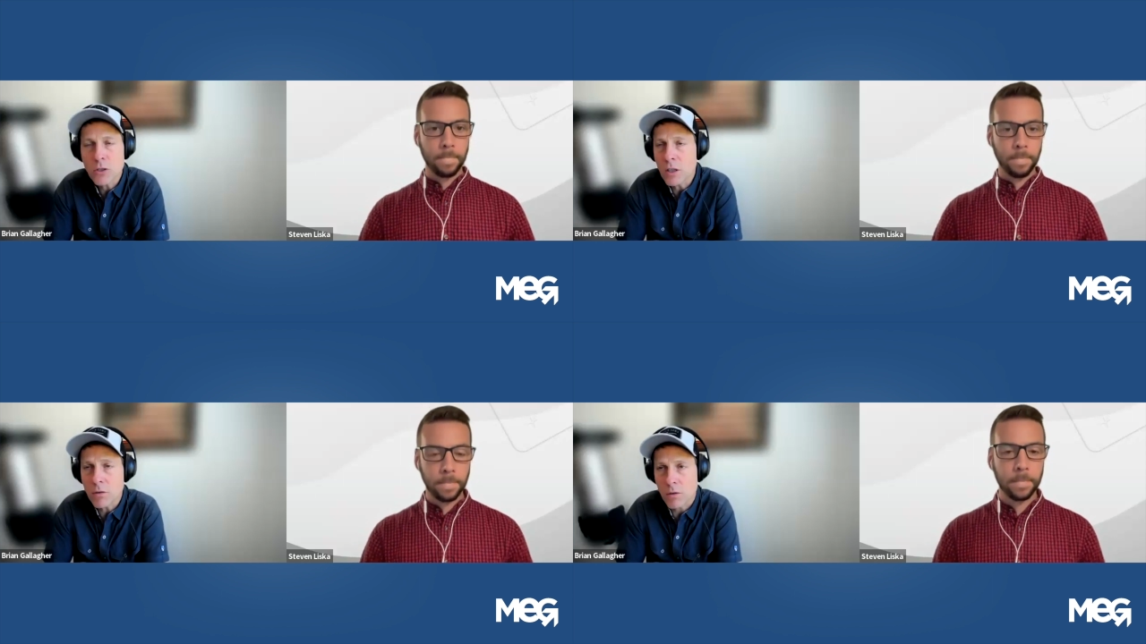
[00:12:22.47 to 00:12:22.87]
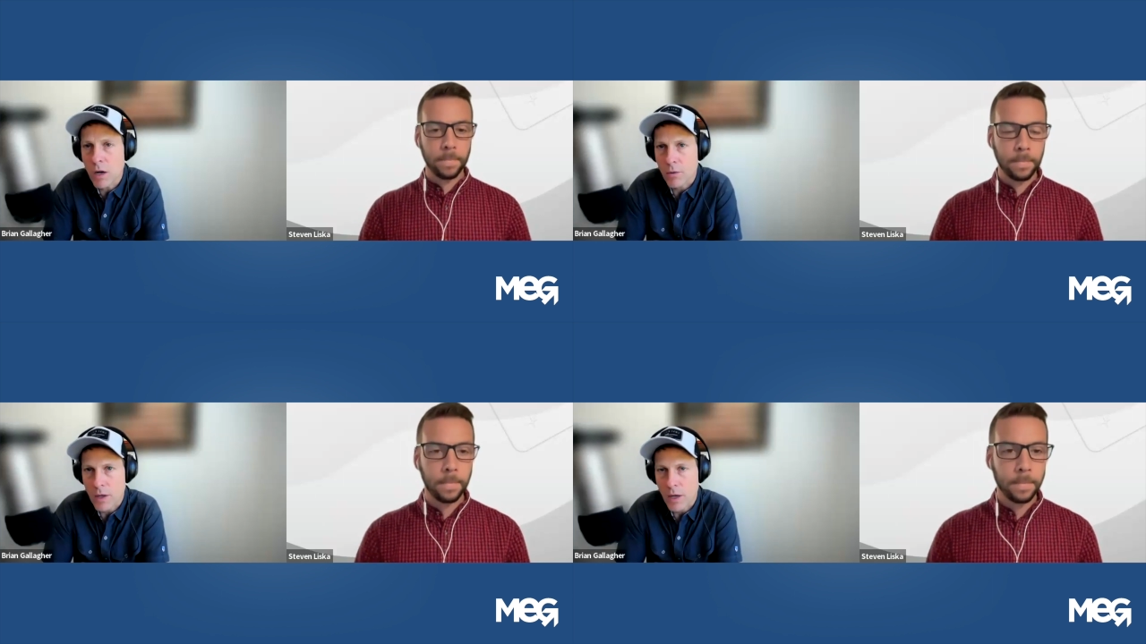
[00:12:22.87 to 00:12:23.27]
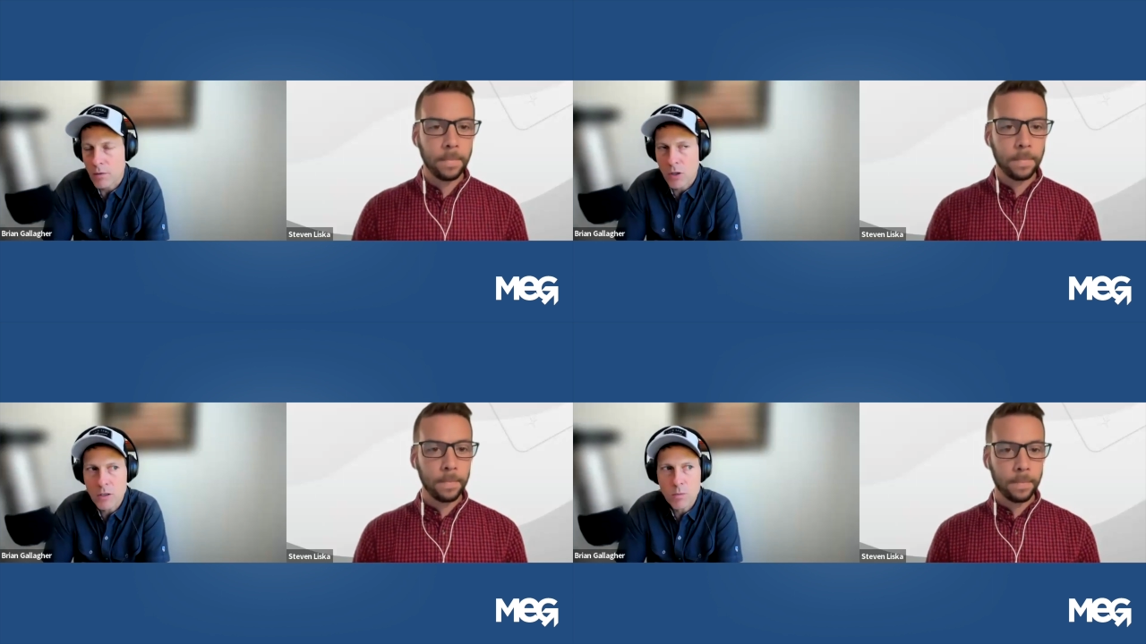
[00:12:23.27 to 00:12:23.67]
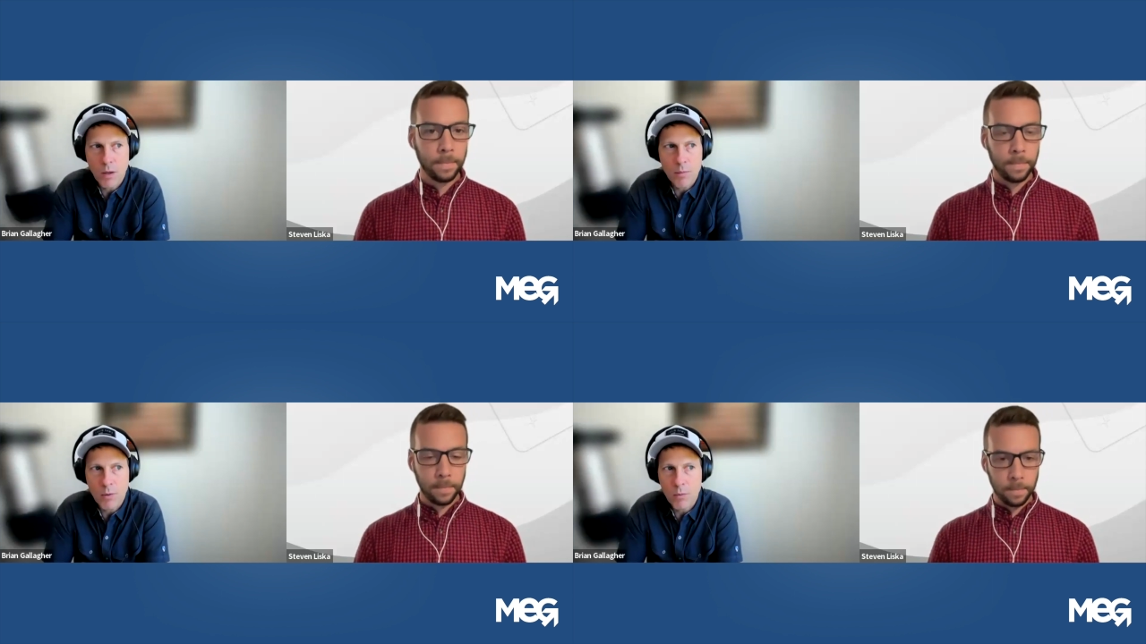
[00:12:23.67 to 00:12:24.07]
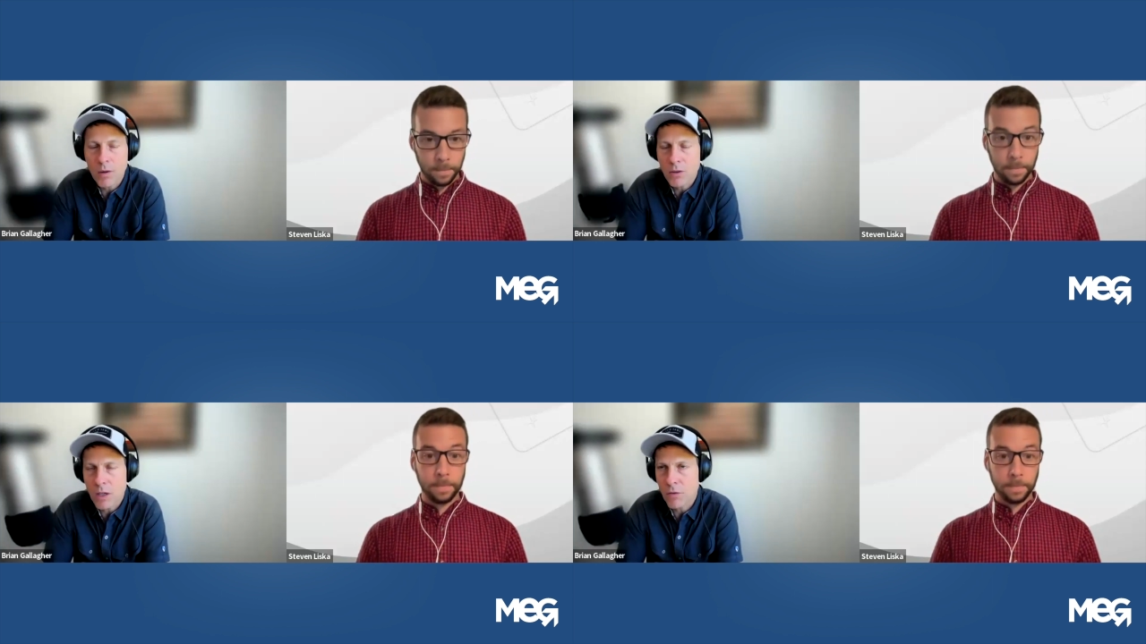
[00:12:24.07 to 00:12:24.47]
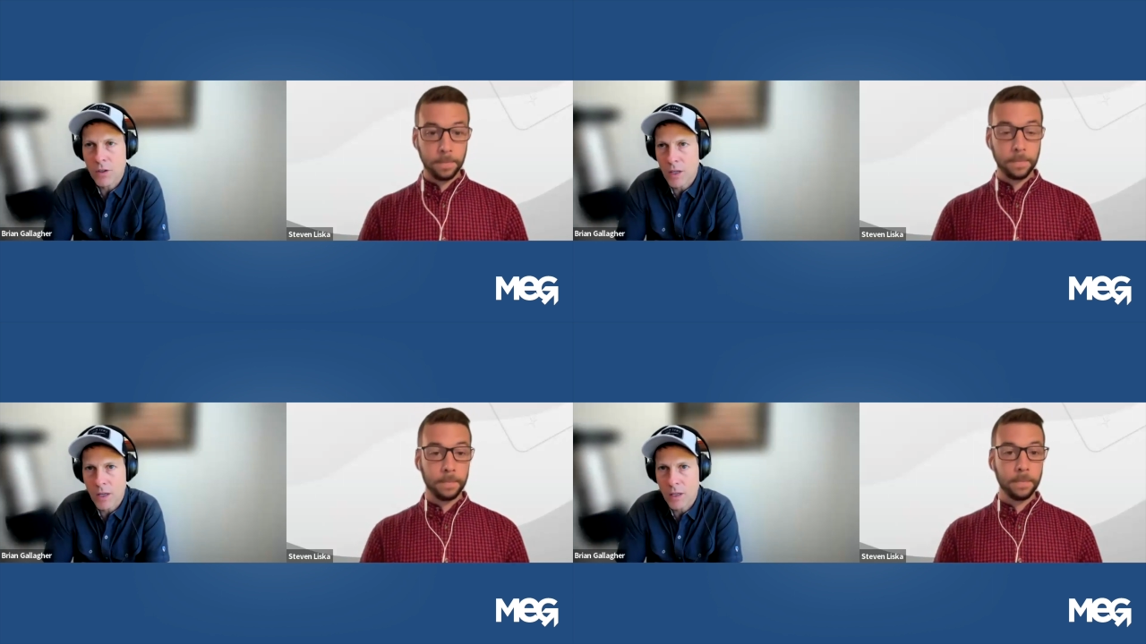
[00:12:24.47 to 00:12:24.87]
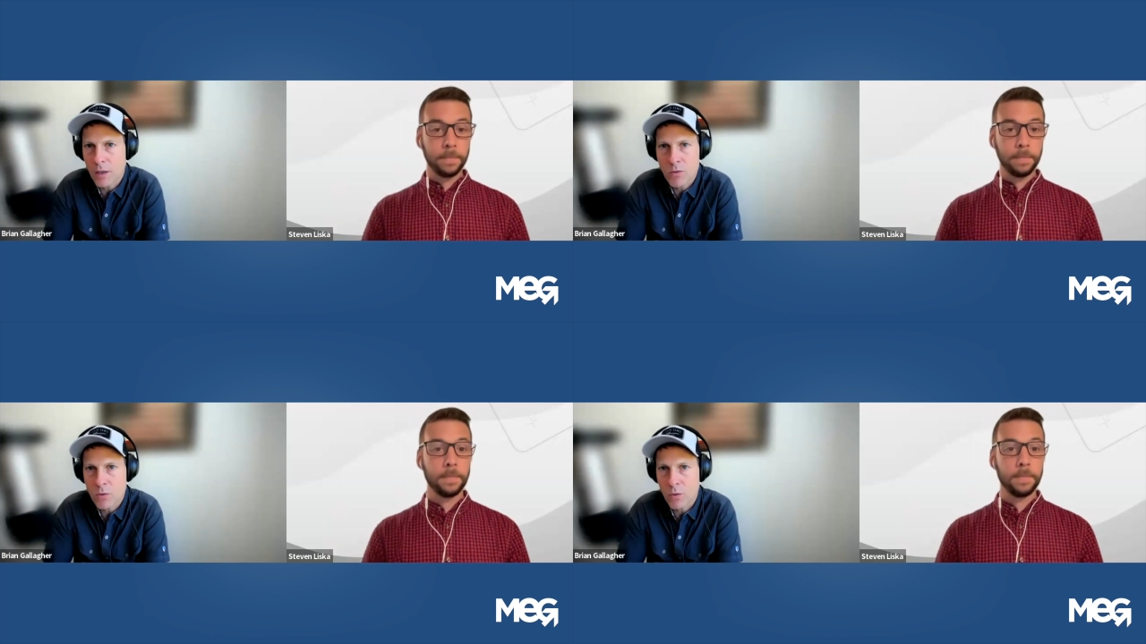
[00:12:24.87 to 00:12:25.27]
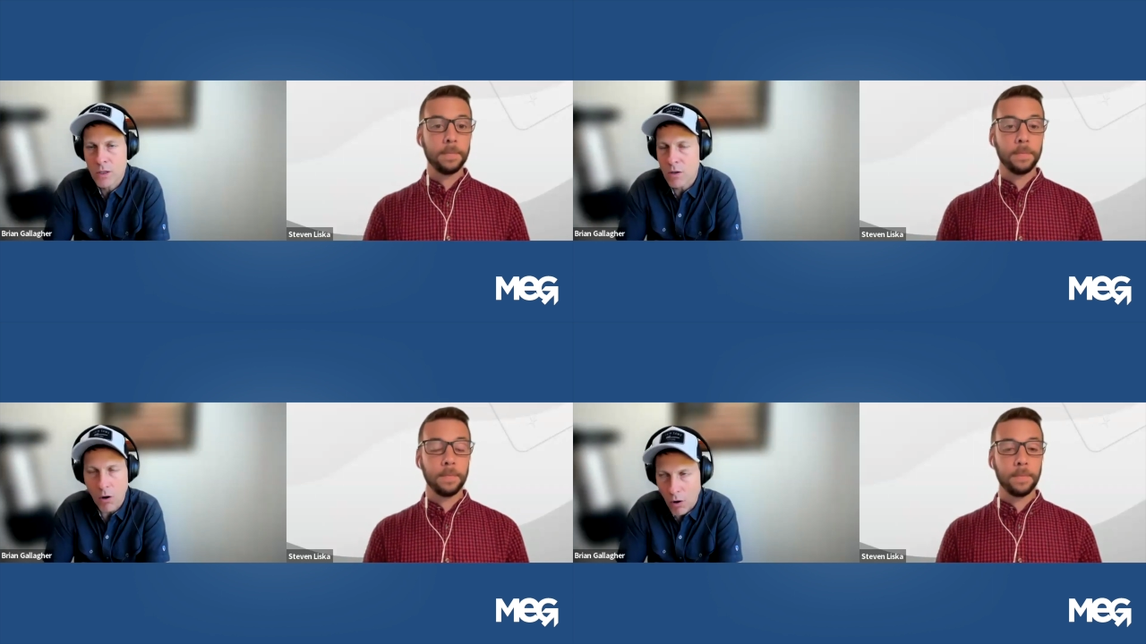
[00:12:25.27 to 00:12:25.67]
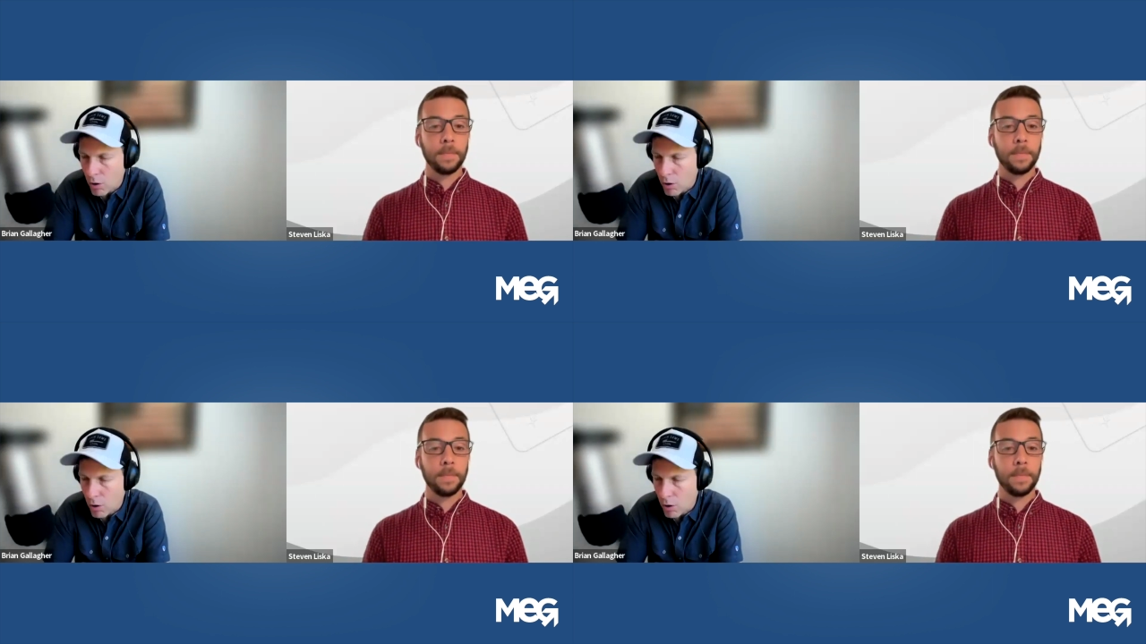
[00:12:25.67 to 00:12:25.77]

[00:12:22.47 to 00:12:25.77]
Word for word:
Speaker 1: And there's nothing wrong with that. Trust me. I mean, we are suffering the income squeeze